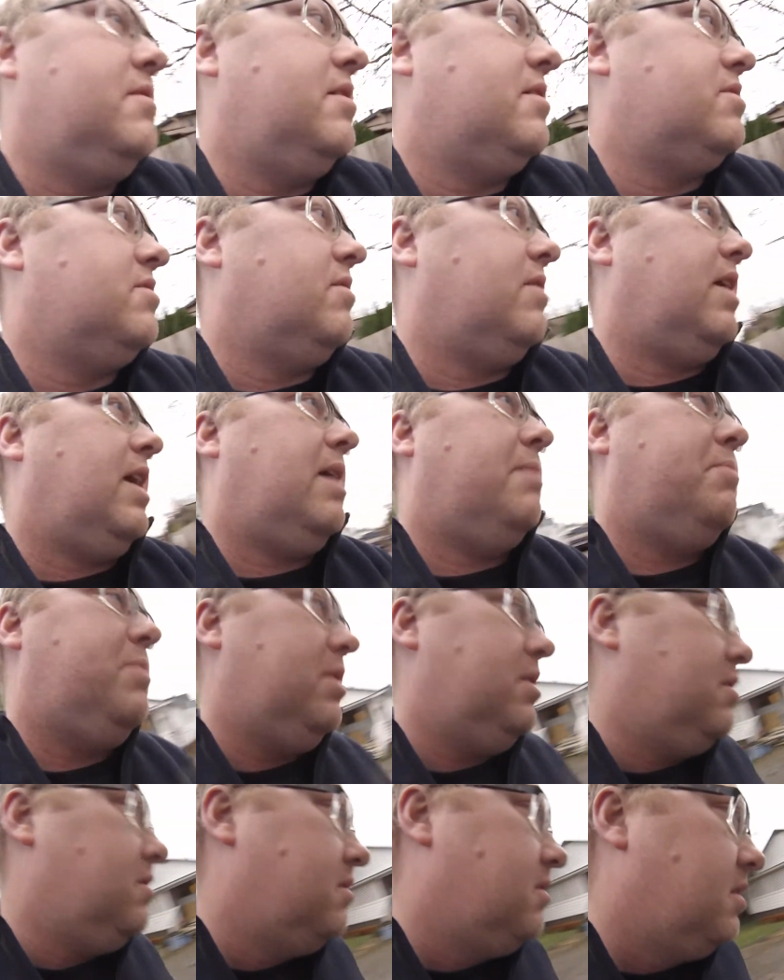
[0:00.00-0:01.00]
not so
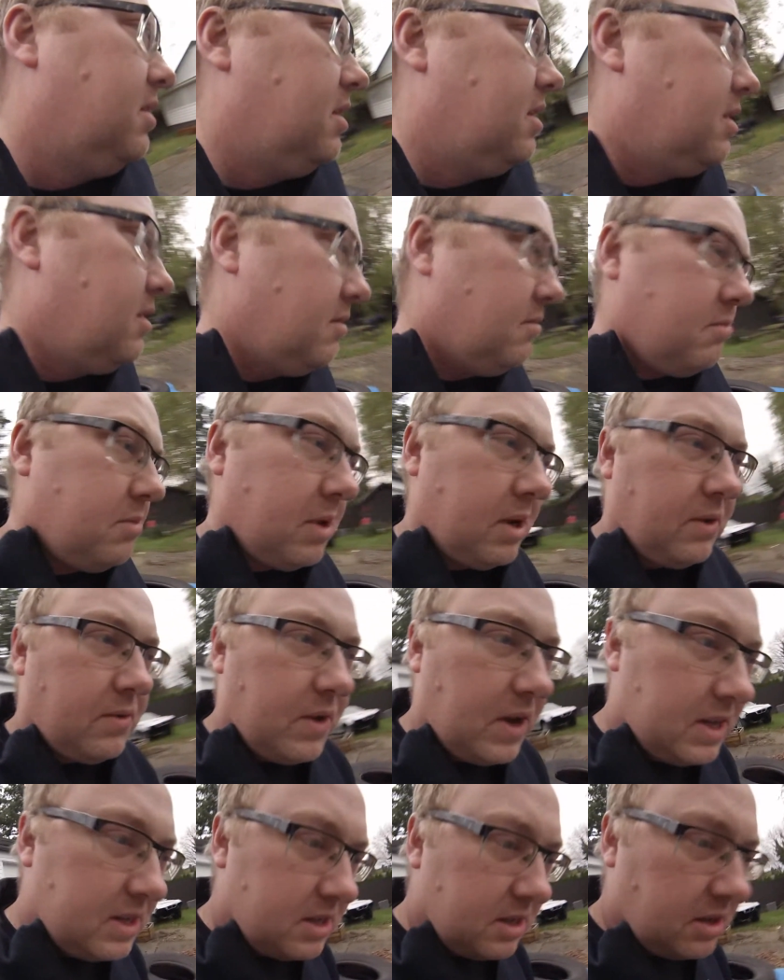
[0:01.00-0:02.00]
happy. But if
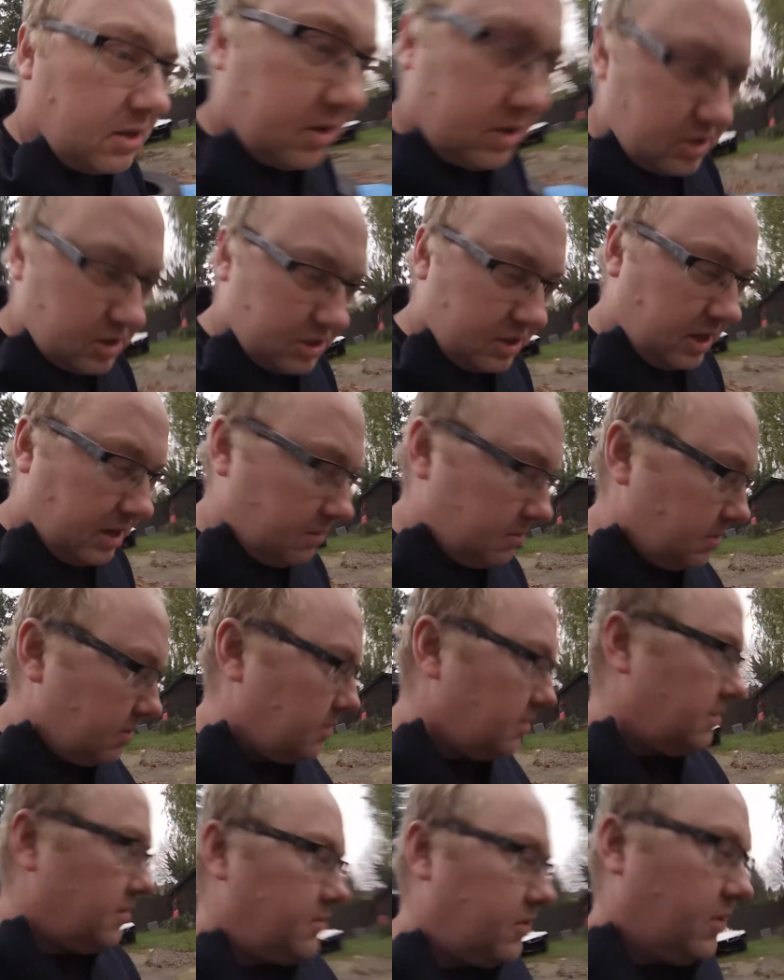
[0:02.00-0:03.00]
that's in good shape,
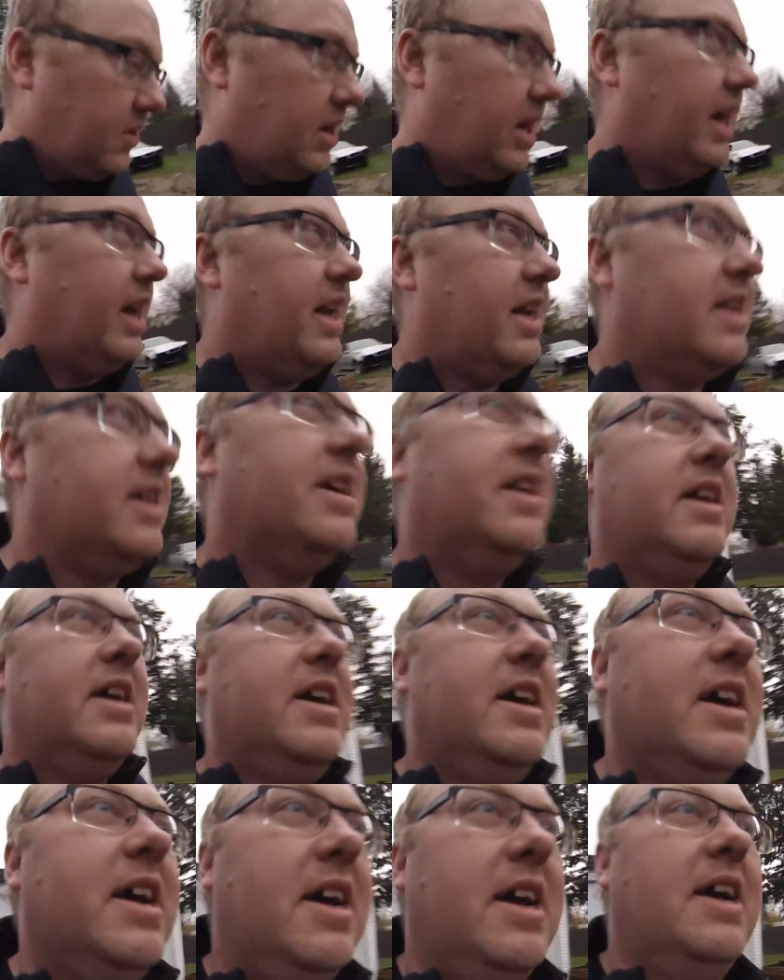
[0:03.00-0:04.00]
forget it.
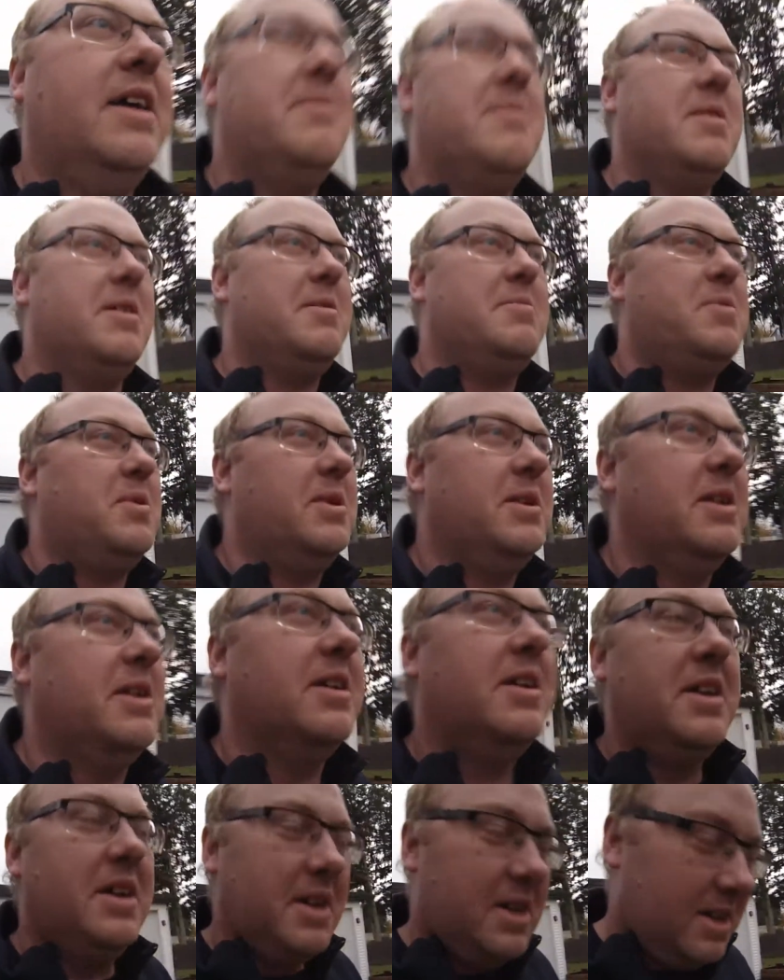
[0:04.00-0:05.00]
I'm not putting
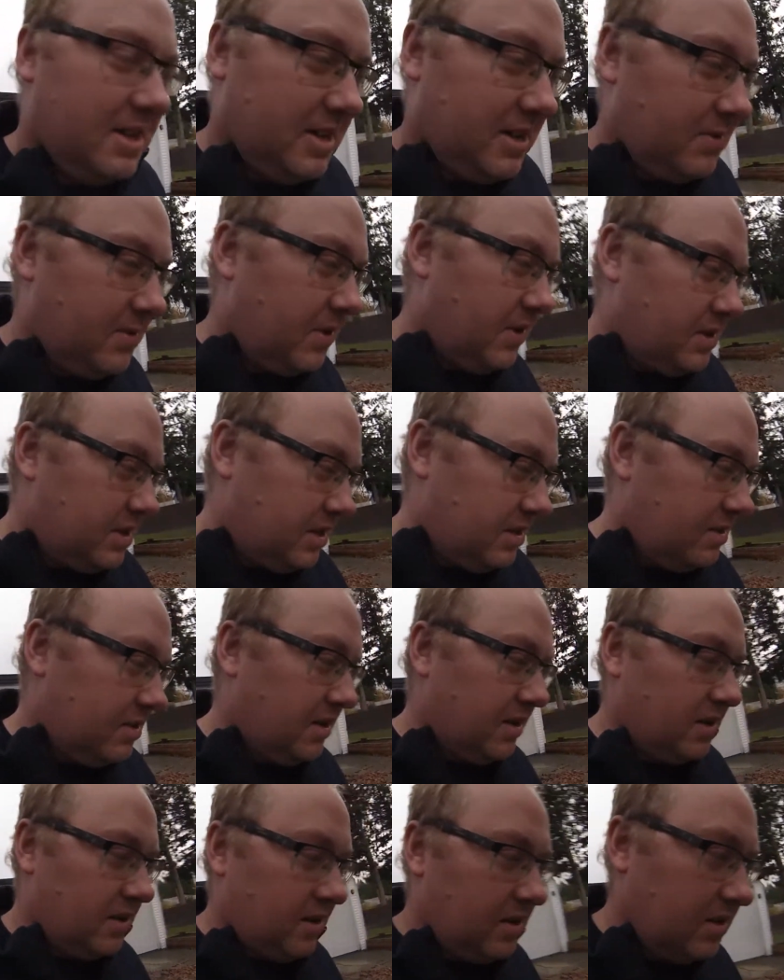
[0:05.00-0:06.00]
a different
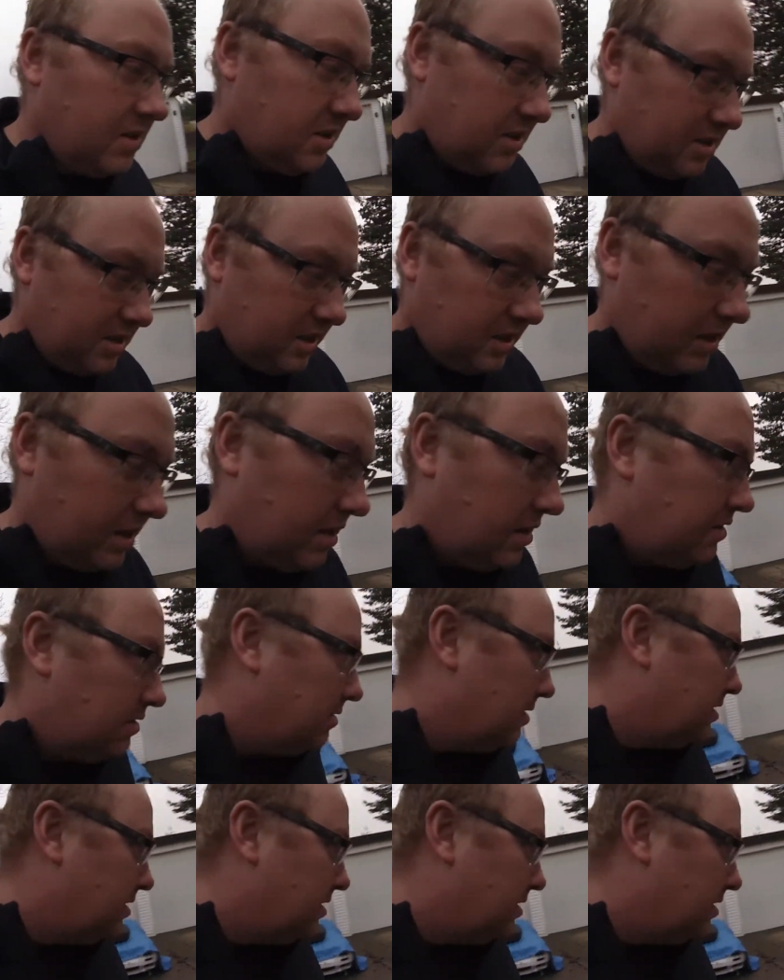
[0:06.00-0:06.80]
interior, and I'll just sell that other